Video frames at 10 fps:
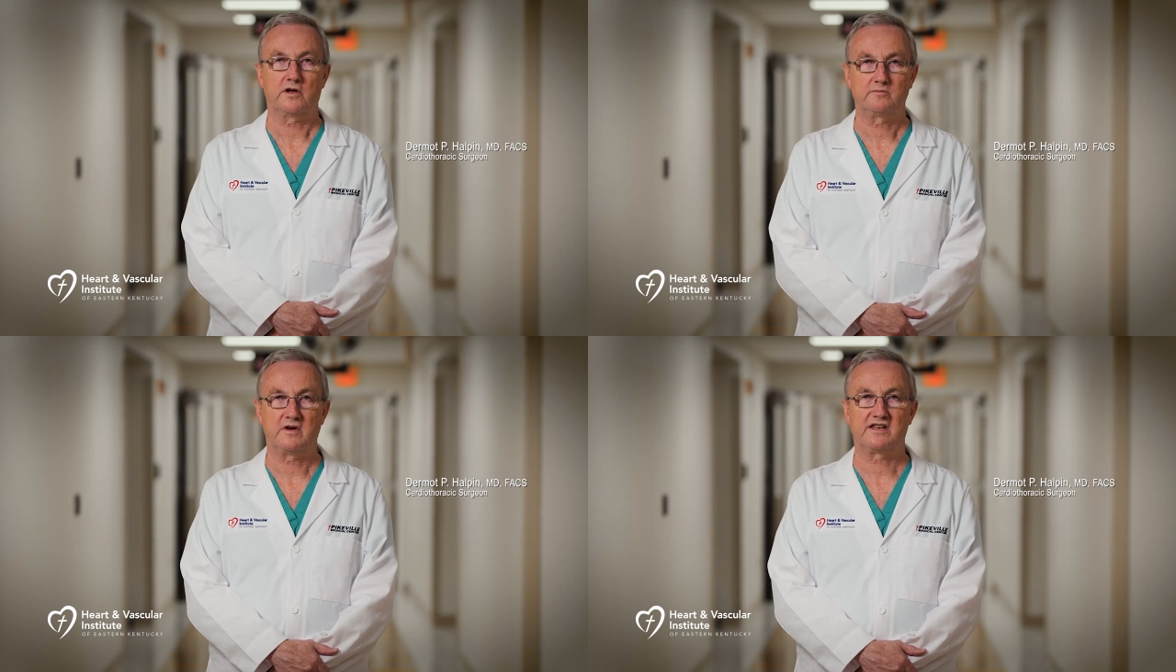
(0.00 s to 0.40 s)

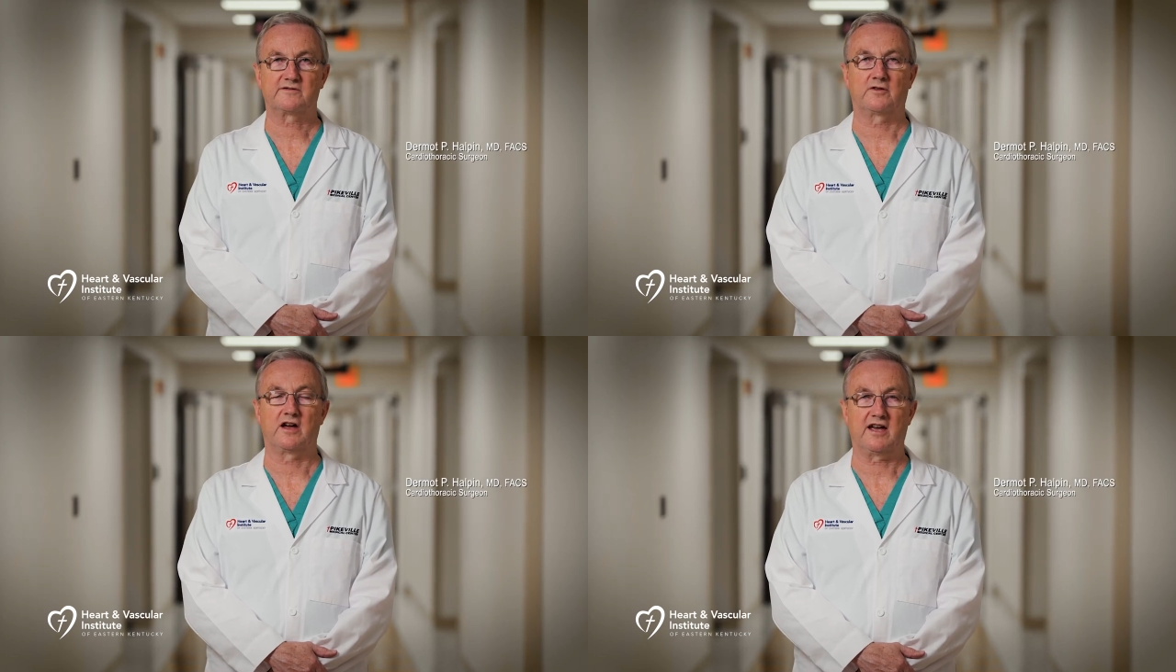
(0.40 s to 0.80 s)
What
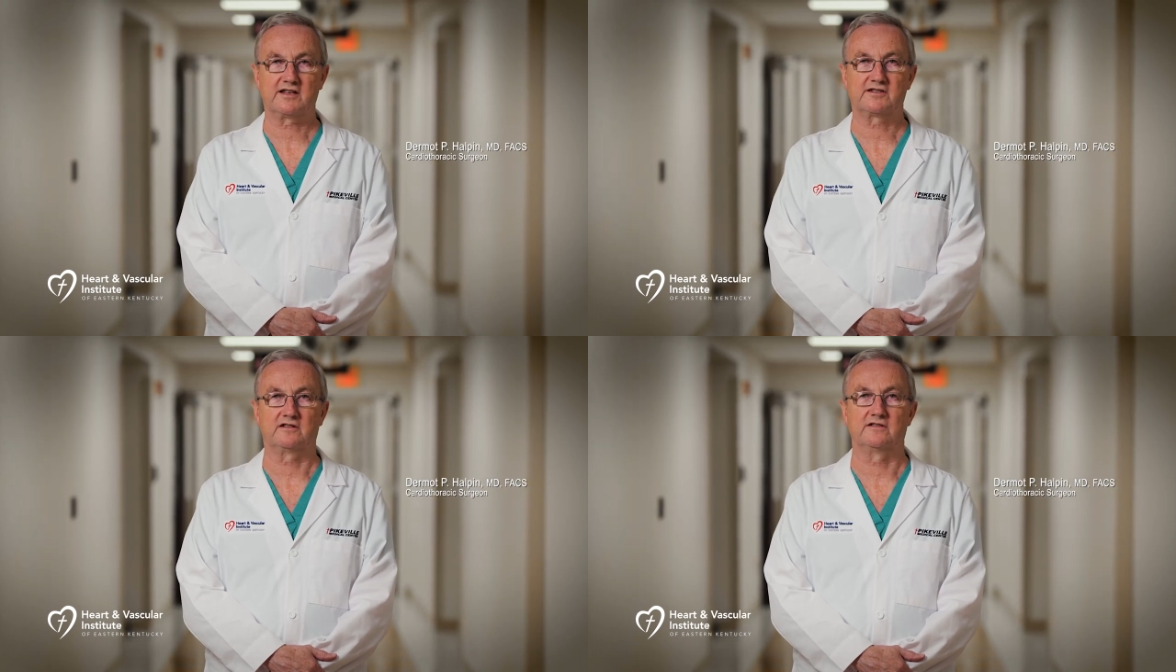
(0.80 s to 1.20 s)
makes for
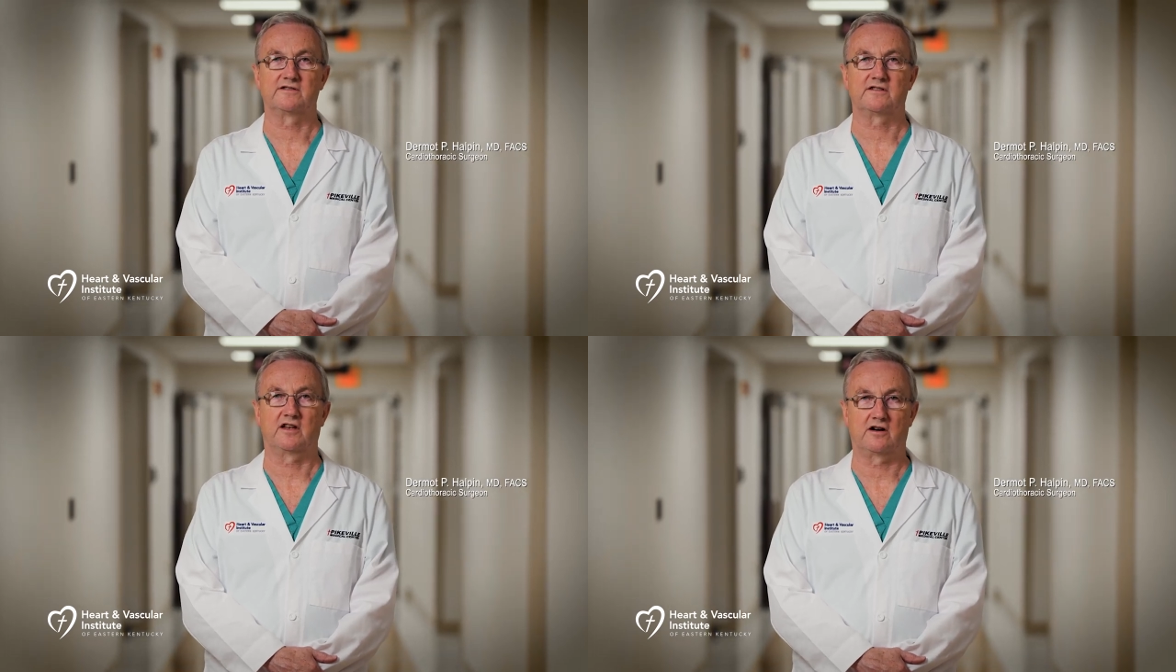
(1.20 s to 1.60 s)

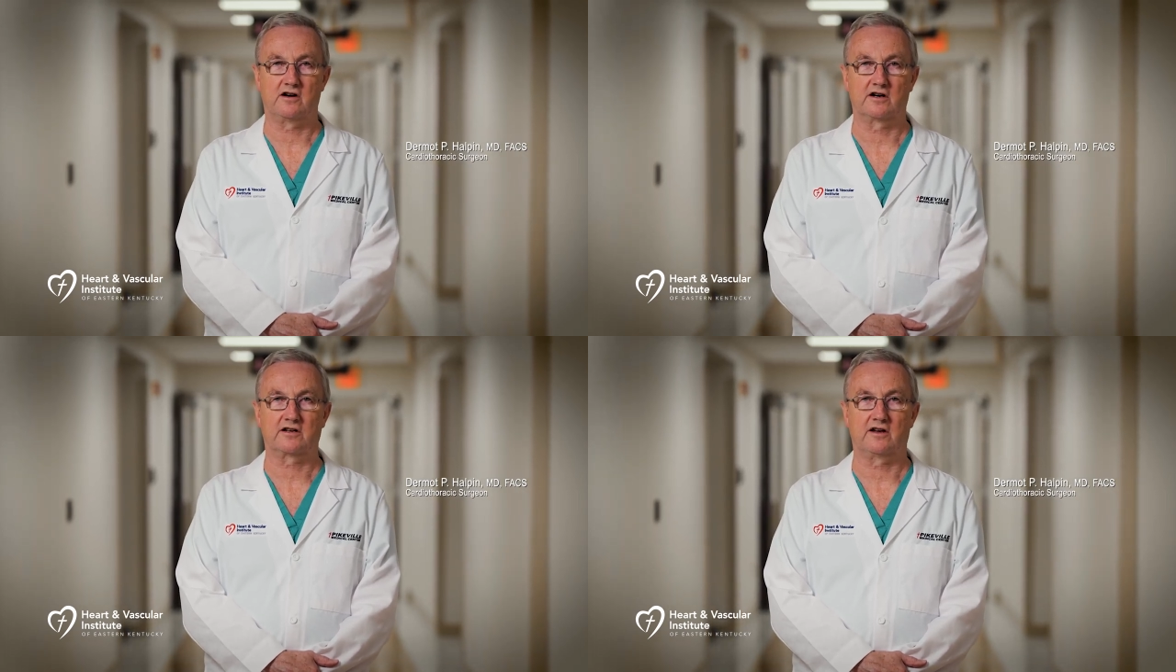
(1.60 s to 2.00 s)
excellence
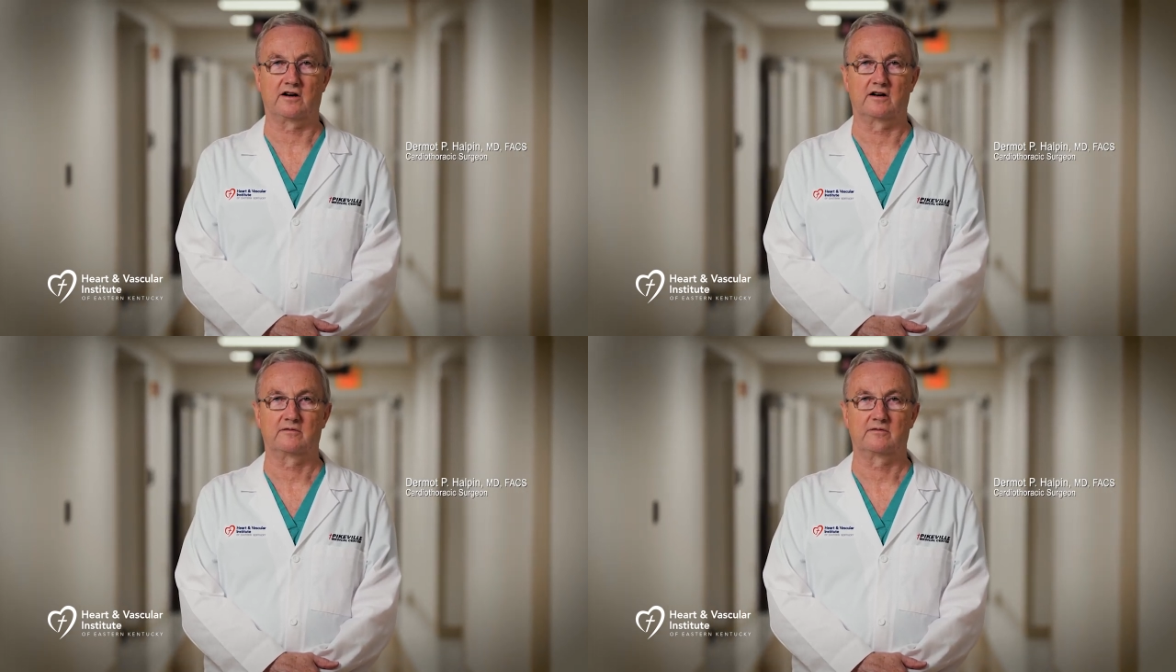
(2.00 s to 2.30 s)
in heart care?